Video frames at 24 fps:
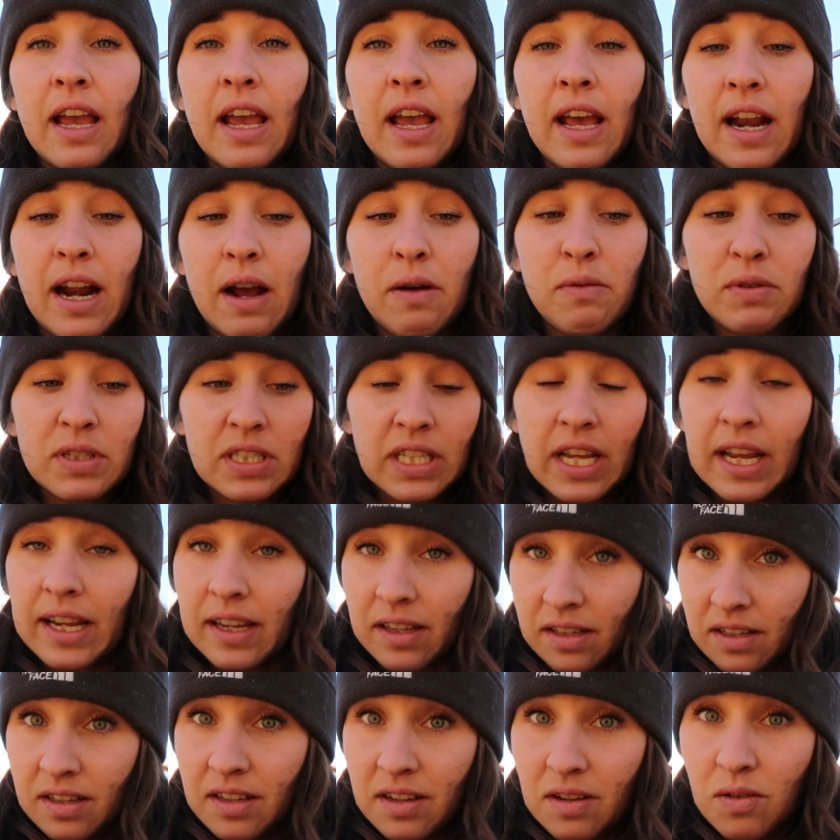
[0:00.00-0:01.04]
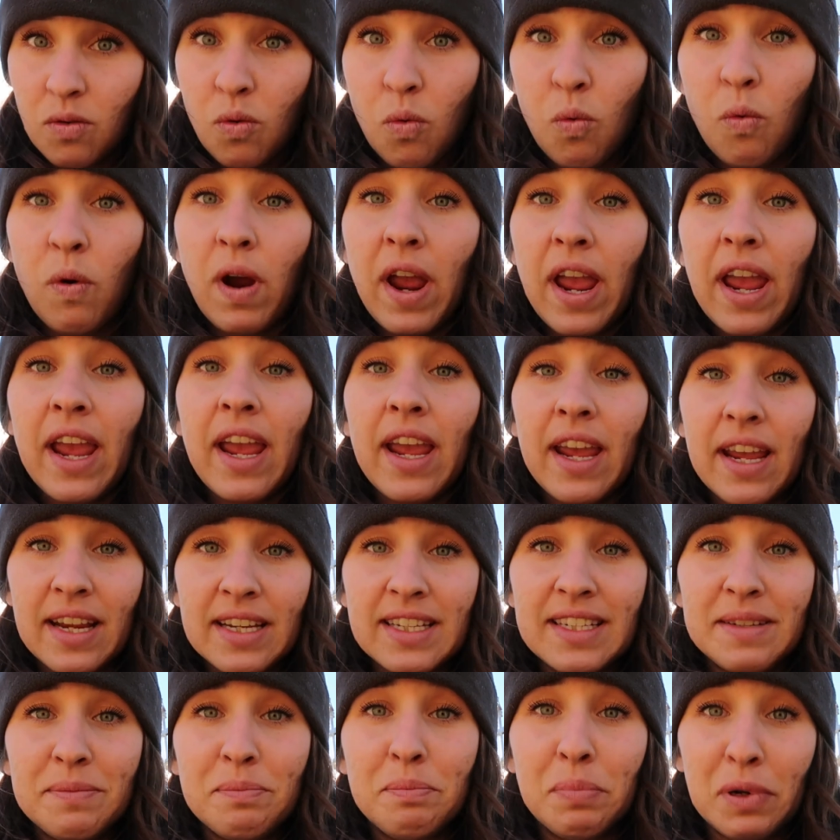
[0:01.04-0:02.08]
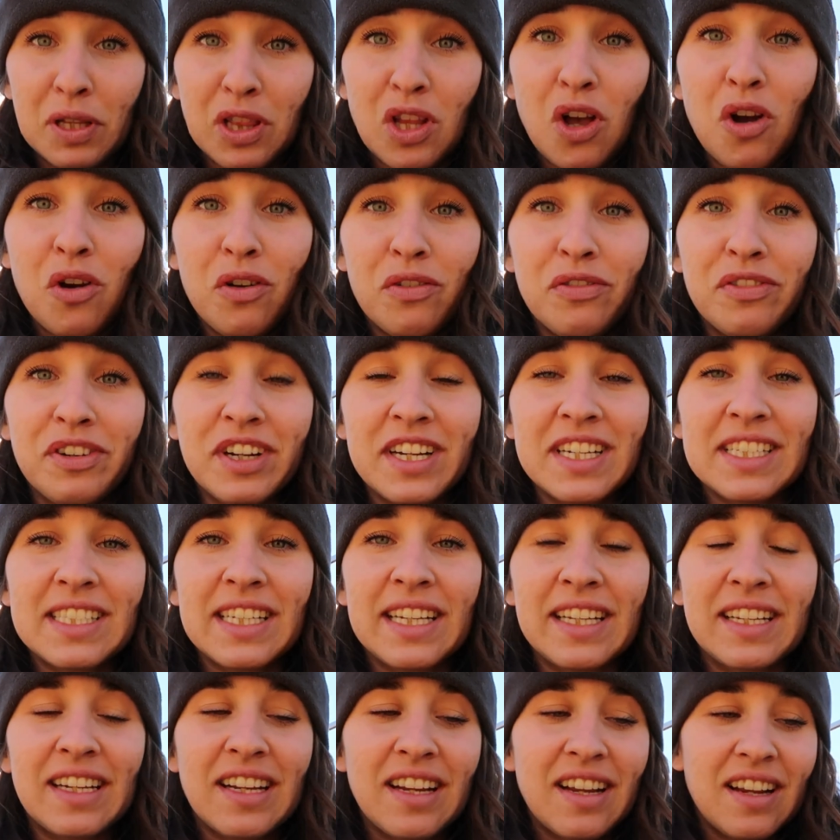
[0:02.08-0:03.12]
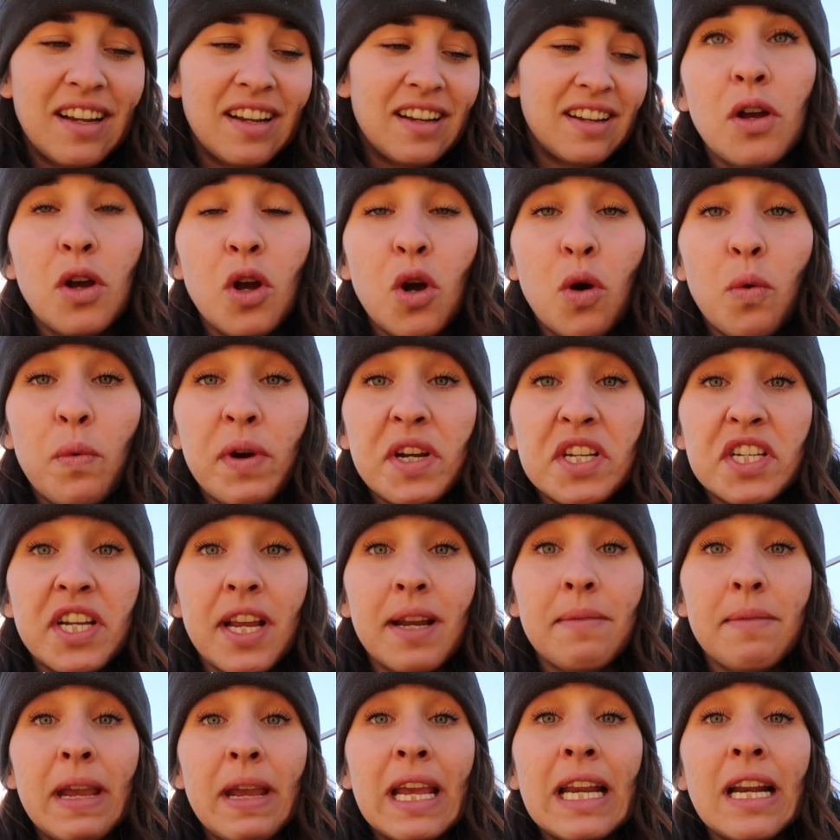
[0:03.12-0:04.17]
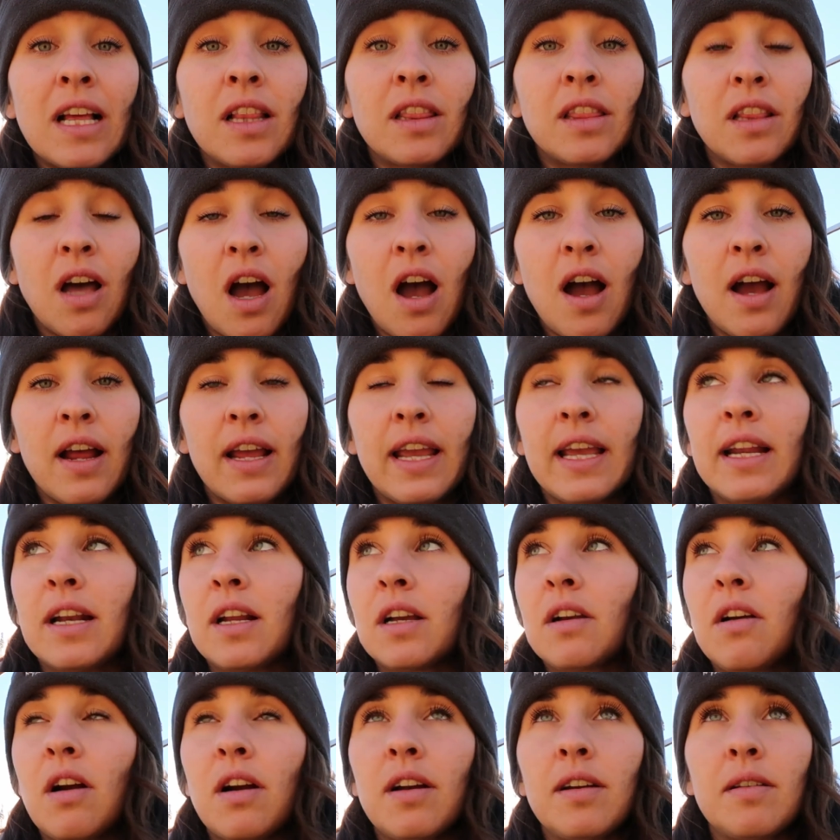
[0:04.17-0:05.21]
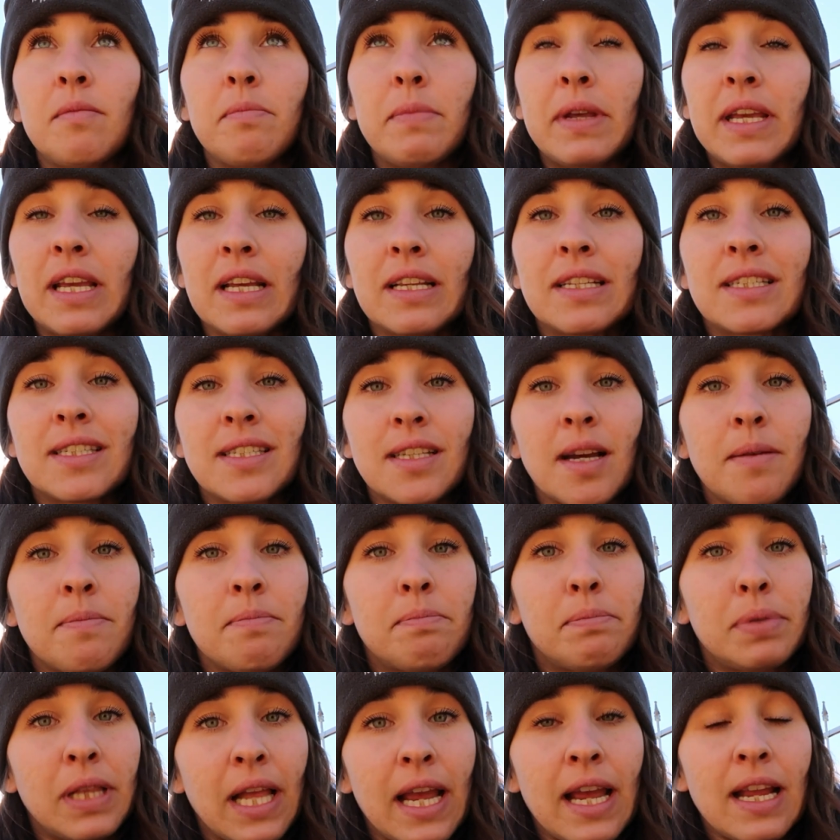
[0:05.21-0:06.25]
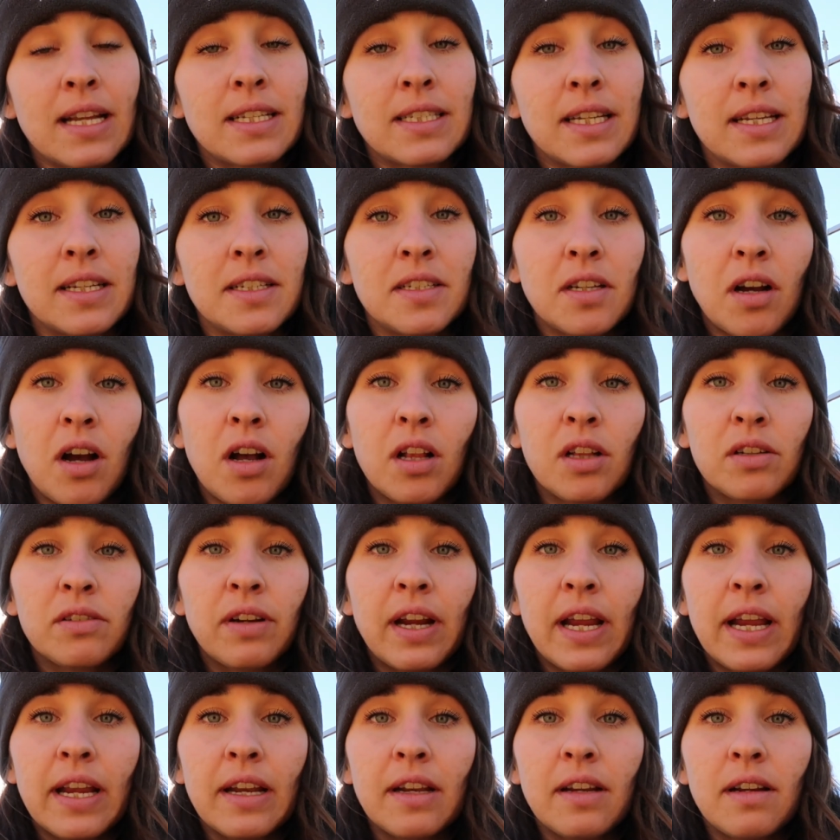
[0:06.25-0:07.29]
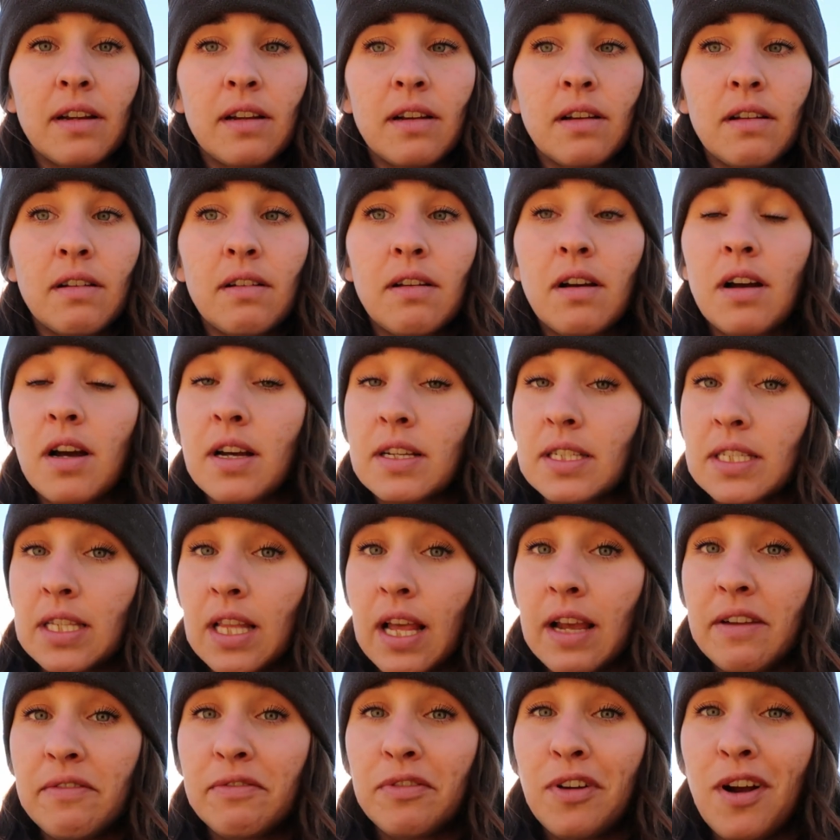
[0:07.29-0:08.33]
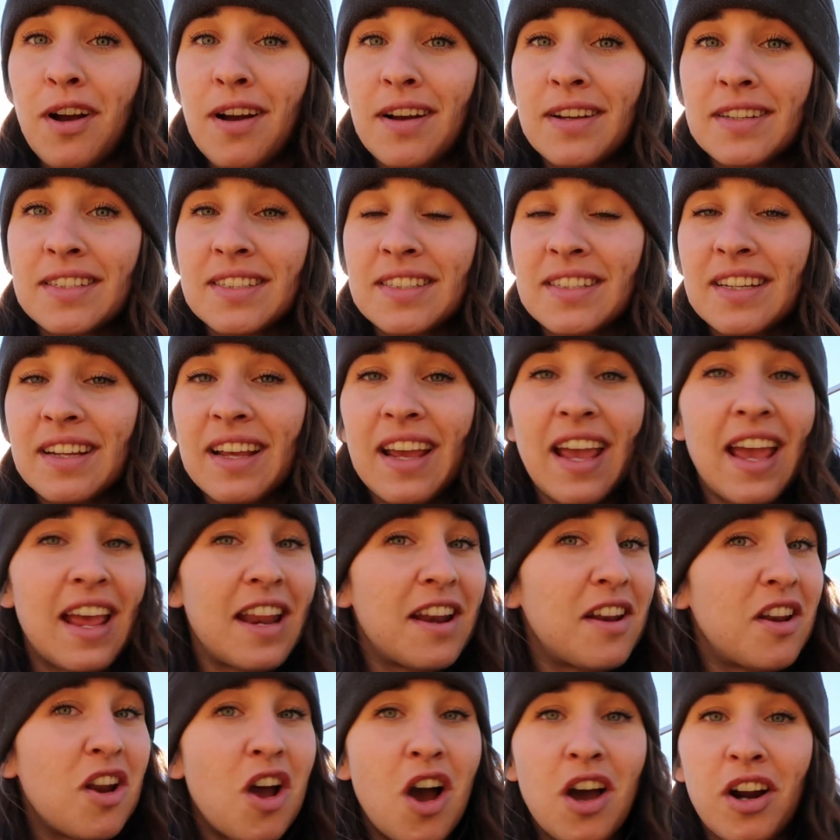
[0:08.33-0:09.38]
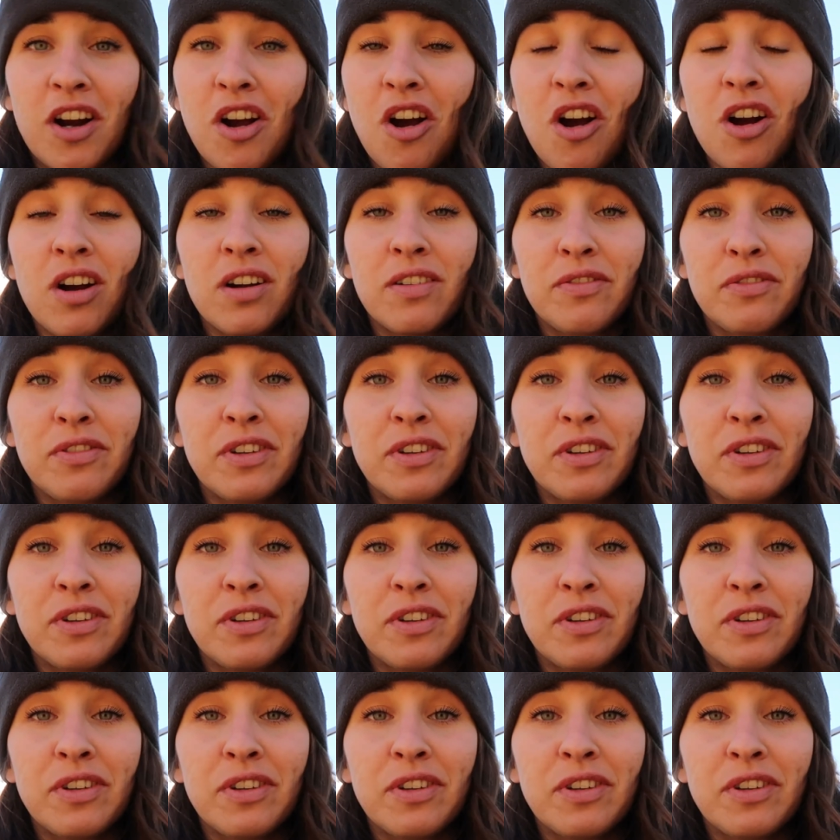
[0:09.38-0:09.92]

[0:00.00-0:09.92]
And I was like way below freezing, which mean a lot in a garden because some plants can tolerate a slight frost and not a hard